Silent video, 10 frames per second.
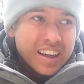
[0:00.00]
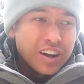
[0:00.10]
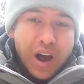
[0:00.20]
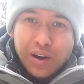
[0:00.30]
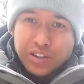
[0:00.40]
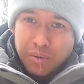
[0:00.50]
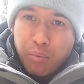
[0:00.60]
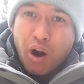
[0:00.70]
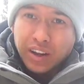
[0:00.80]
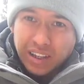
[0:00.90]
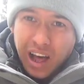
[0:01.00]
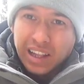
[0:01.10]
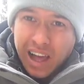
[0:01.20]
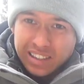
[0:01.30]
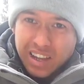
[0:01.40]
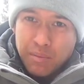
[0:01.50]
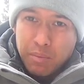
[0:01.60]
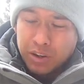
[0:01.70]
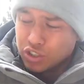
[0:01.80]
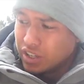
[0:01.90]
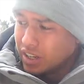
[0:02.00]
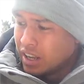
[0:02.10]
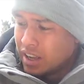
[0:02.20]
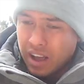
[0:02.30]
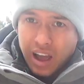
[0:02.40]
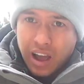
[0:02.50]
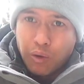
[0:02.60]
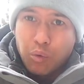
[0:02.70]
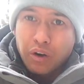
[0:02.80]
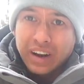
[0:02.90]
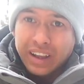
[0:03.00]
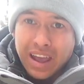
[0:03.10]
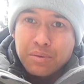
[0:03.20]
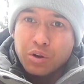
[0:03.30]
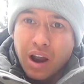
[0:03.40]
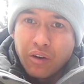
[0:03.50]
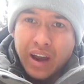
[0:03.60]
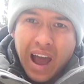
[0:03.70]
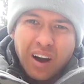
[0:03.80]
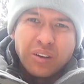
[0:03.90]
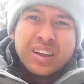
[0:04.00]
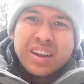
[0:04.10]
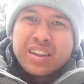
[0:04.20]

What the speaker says: You know, I was in a parking lot last time I measured it. We're at a campground now.